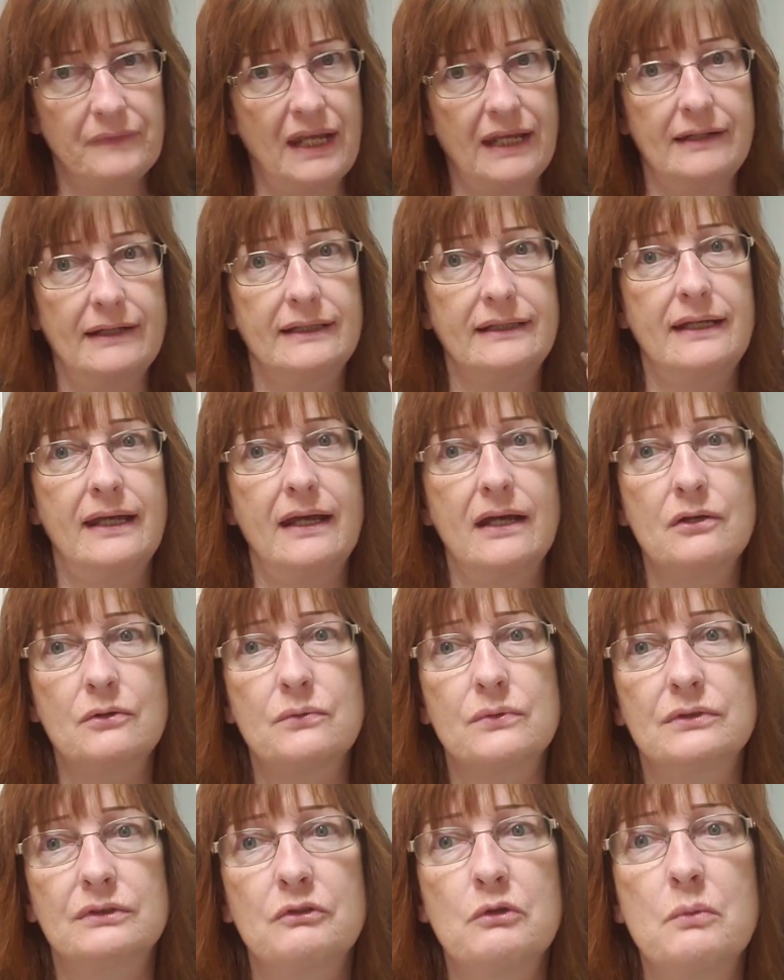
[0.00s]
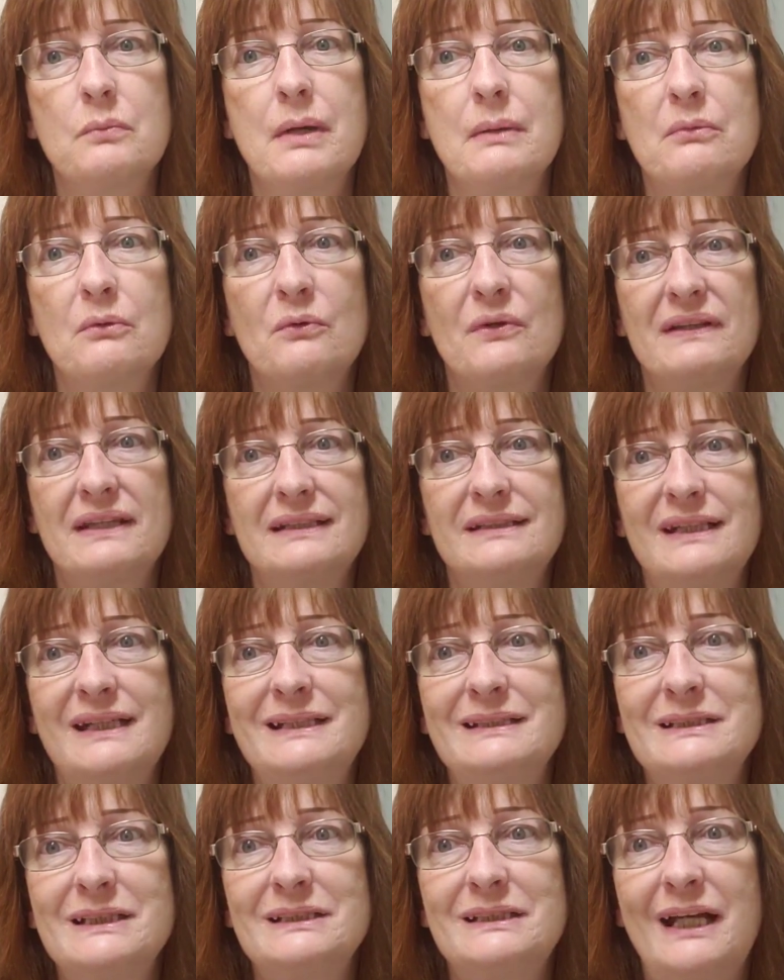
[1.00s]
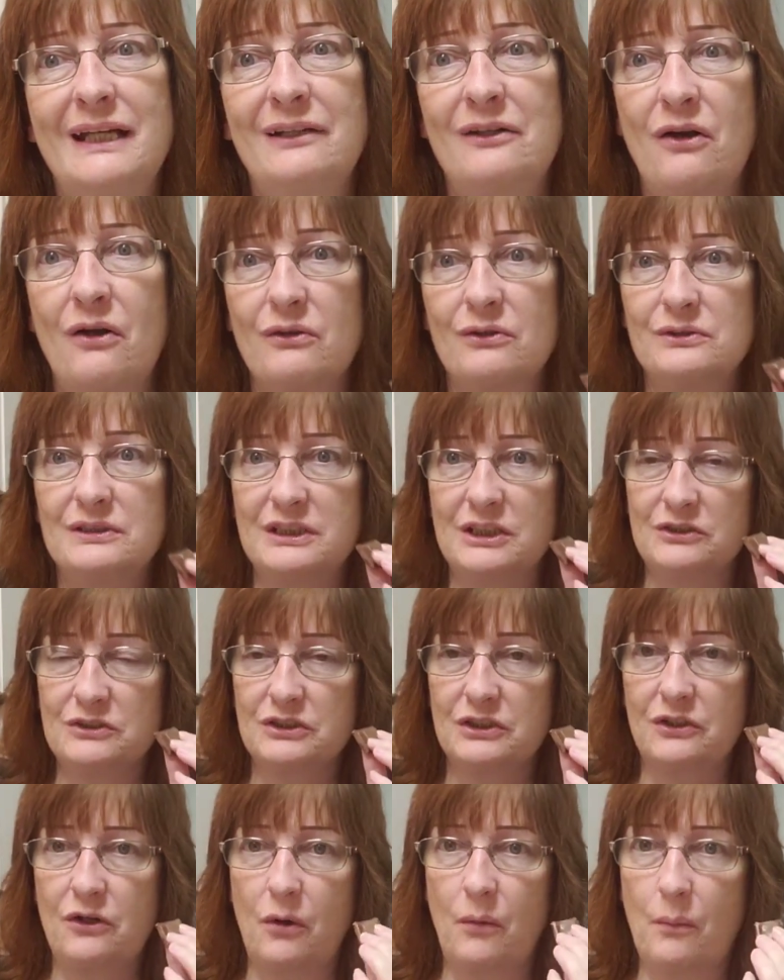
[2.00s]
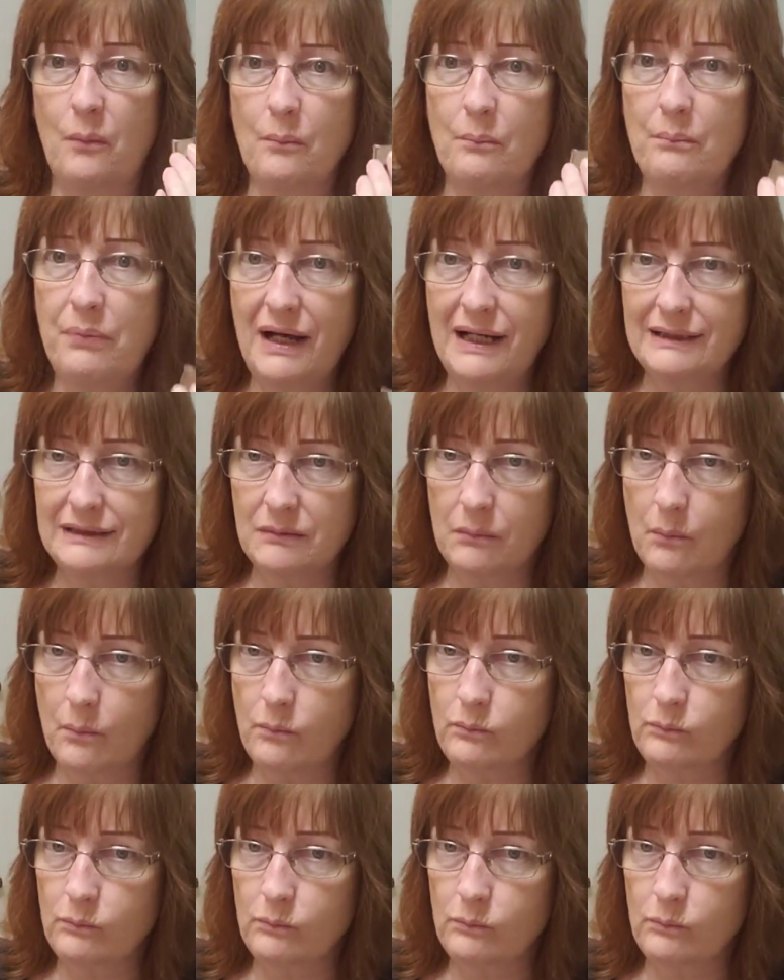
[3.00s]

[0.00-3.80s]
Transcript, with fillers: And I can't really remember what they tasted like all those years ago. But,